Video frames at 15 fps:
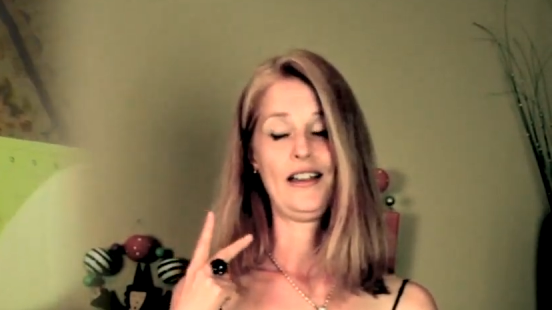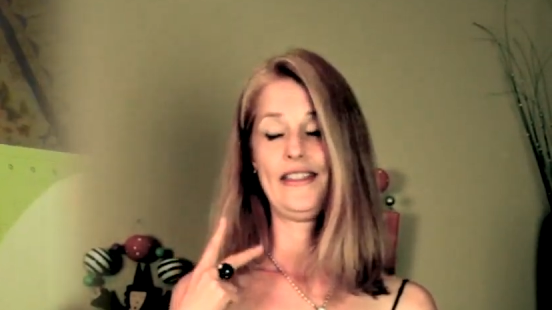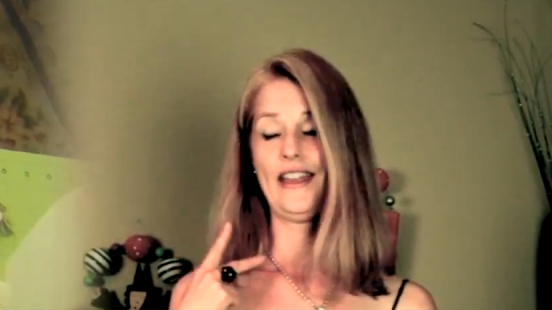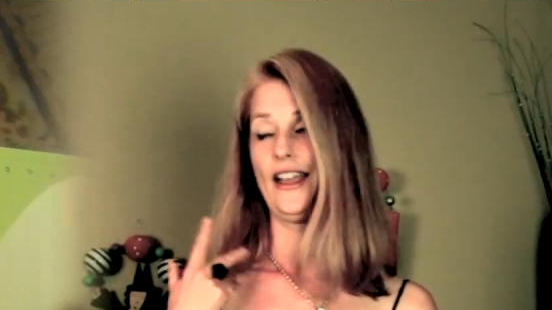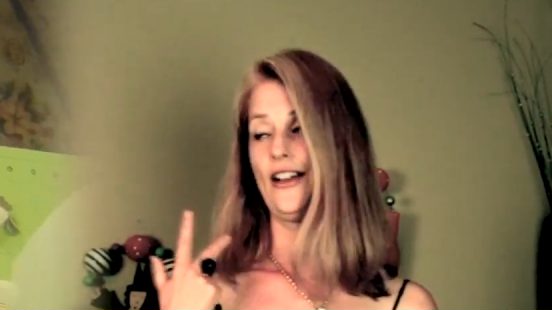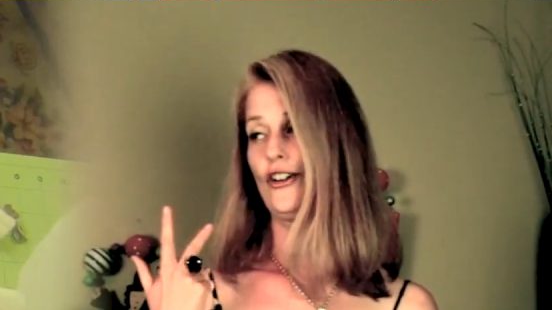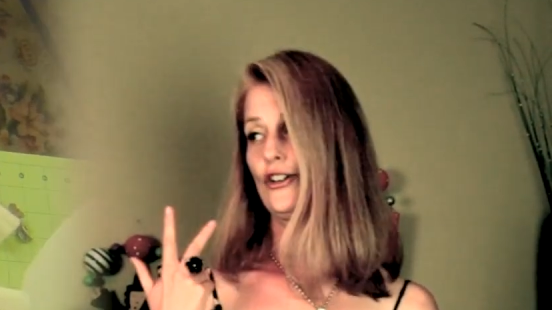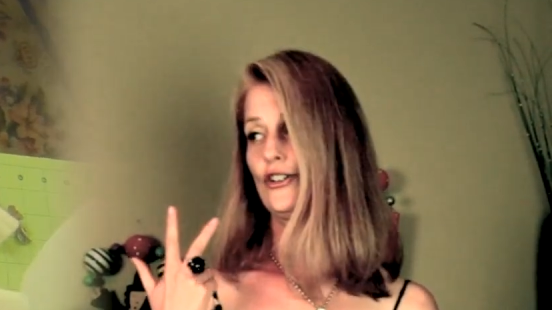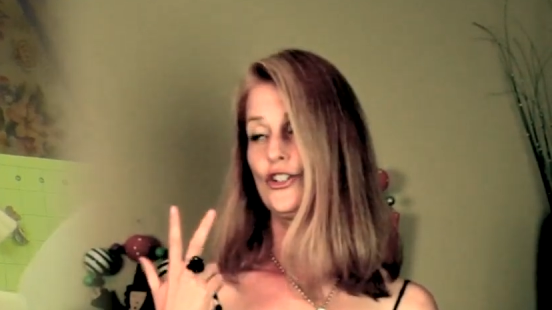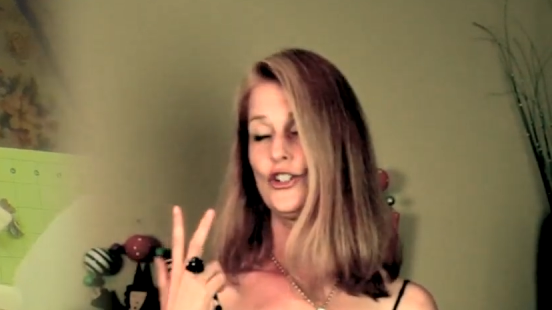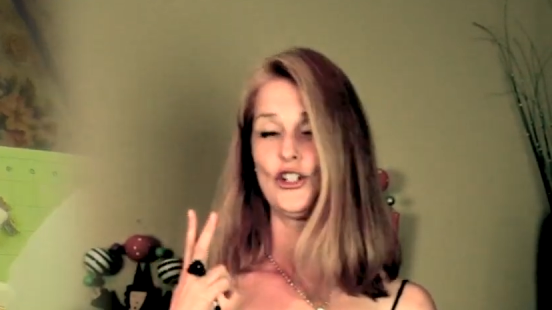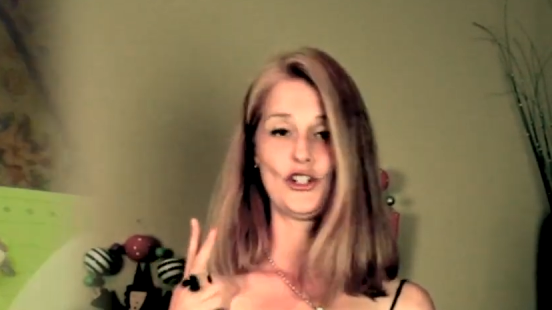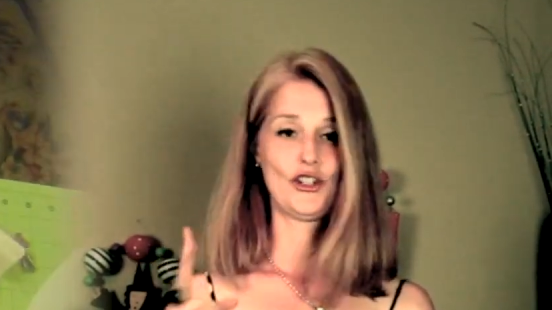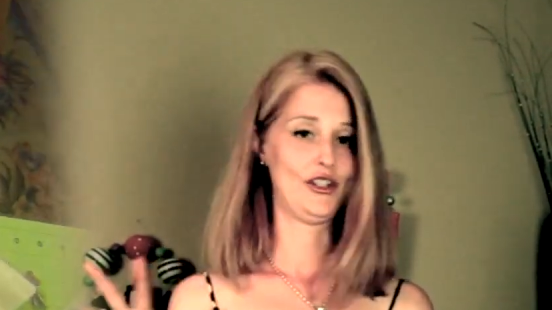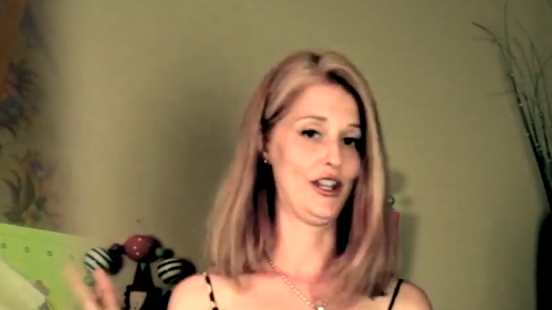
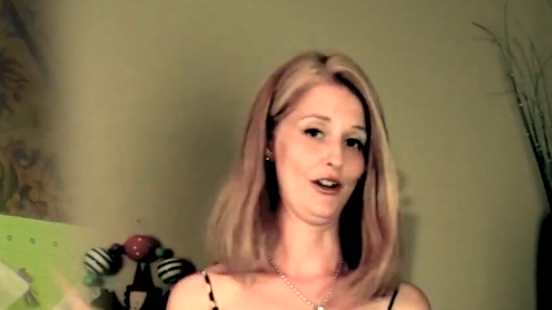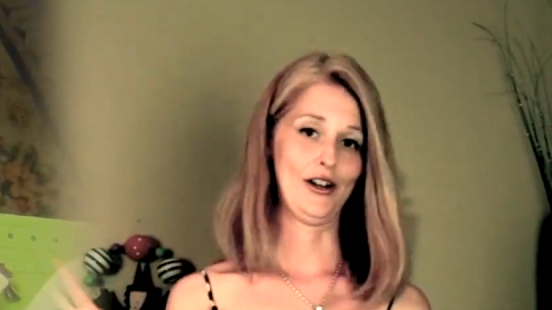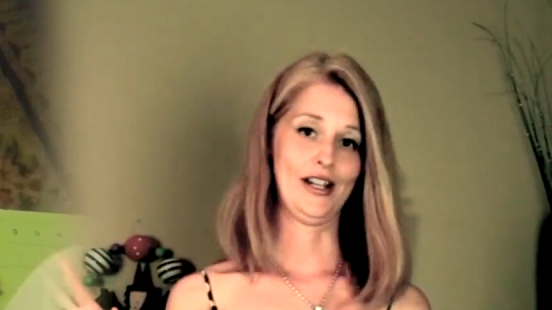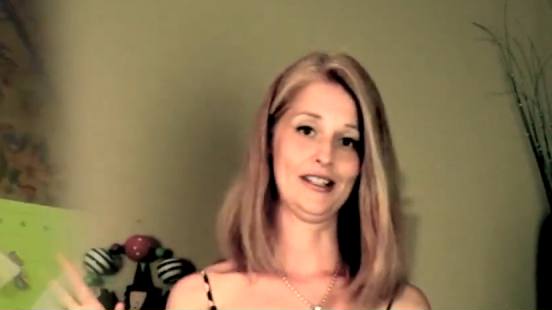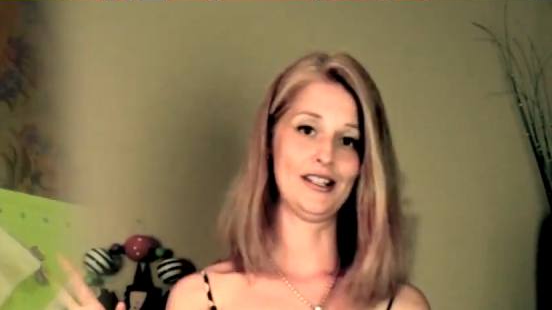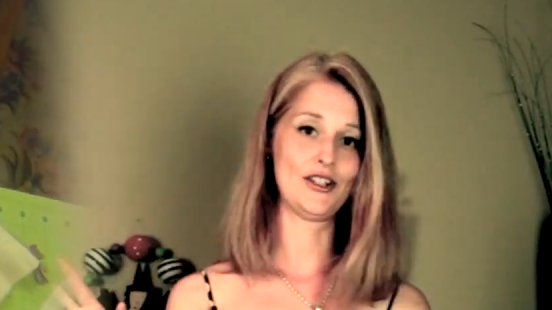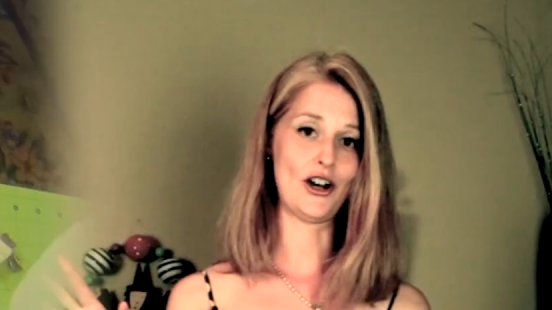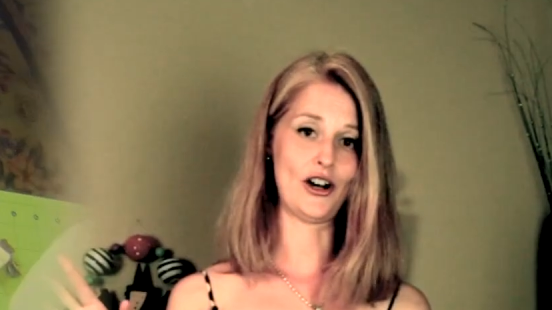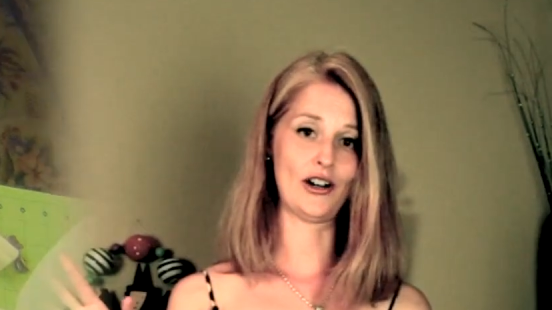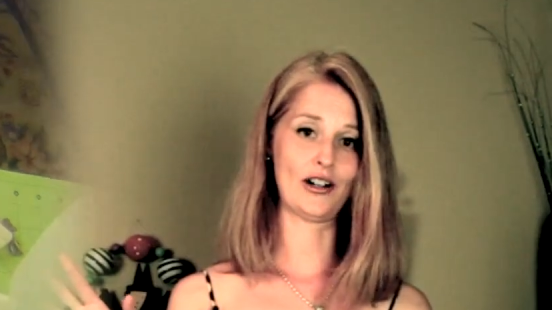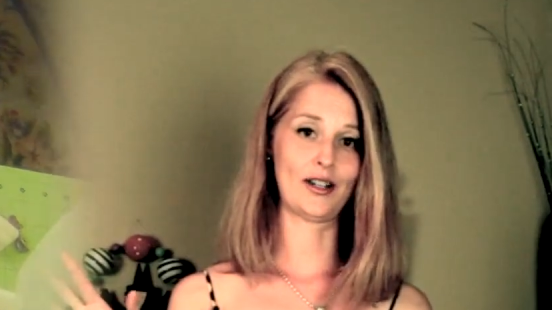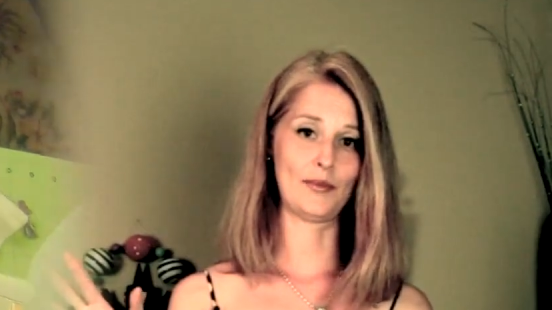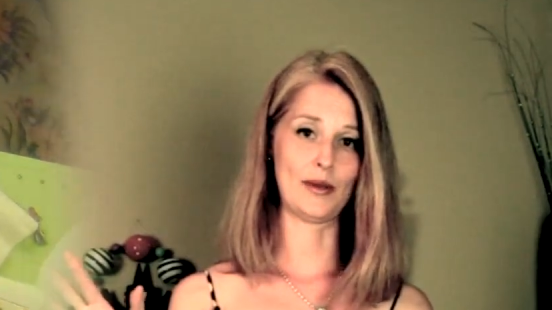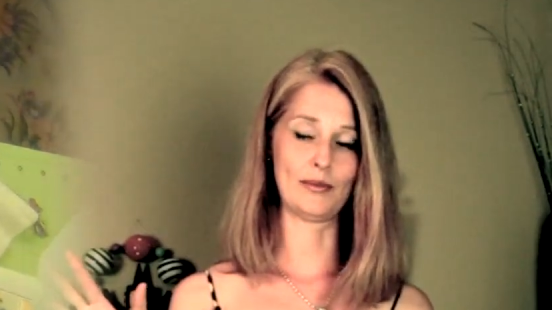They're in the dark.